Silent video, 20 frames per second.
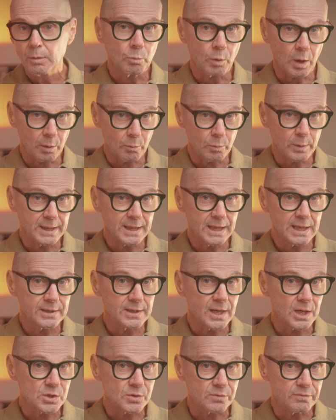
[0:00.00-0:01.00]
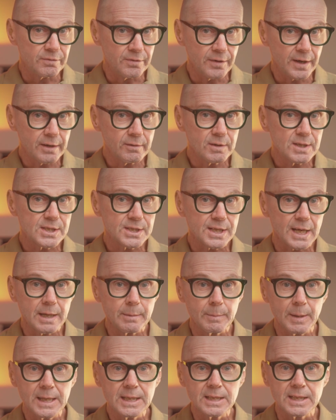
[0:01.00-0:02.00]
Well, we need those very
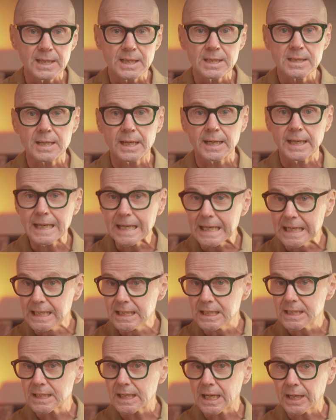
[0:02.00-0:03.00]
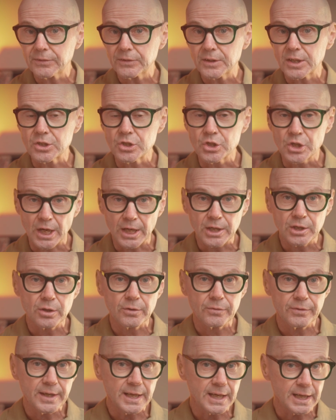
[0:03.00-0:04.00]
same endings that hint at the gender
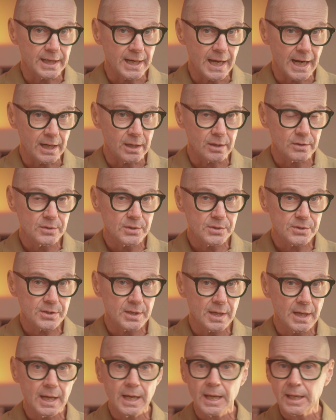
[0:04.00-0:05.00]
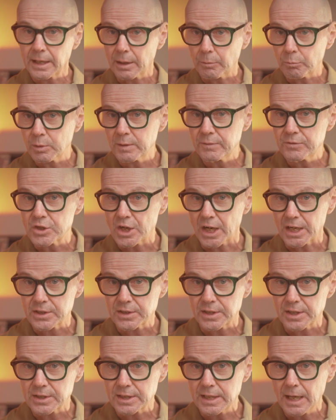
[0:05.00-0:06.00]
of the nouns that we've
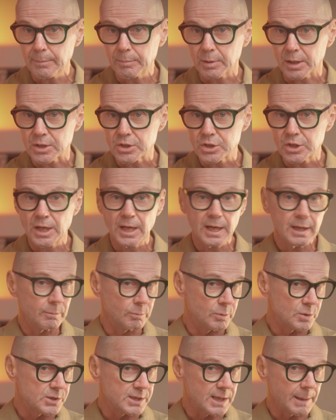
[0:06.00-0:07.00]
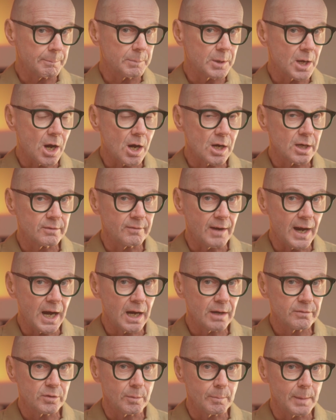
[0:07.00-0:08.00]
just established. It was some kind of
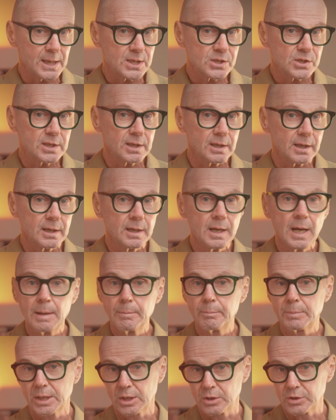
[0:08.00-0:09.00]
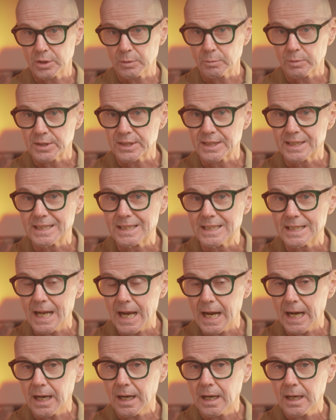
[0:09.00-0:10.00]
a for masculine because it was
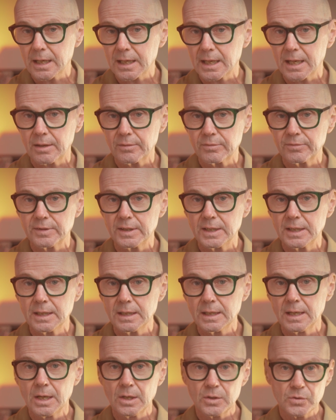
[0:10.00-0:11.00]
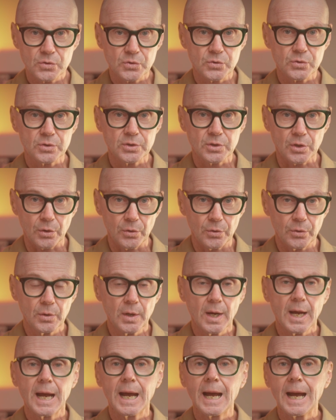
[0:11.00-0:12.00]
der Kaffee, so
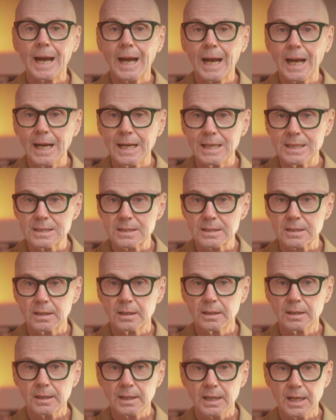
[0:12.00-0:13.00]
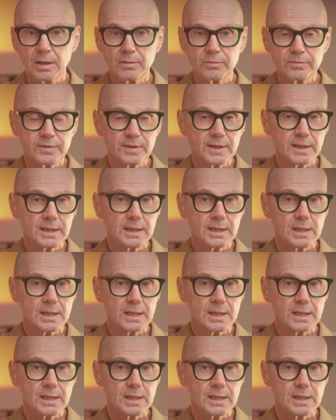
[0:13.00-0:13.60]
heißer Kaffee